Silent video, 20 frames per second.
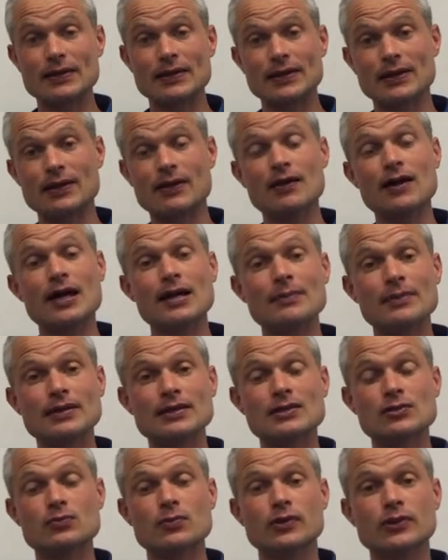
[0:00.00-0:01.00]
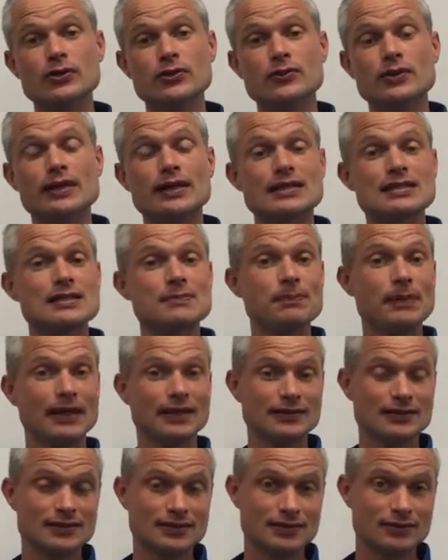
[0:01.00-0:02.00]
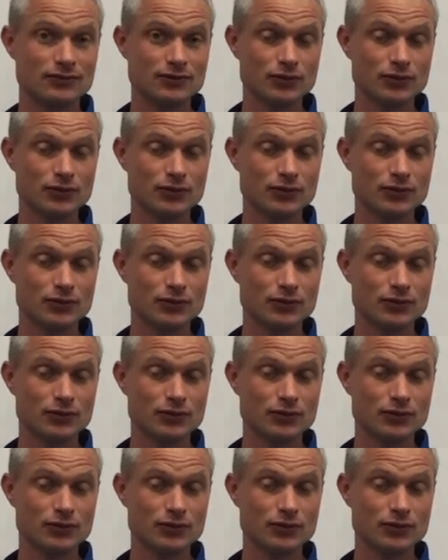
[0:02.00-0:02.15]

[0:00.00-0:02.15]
but the climate is what you would expect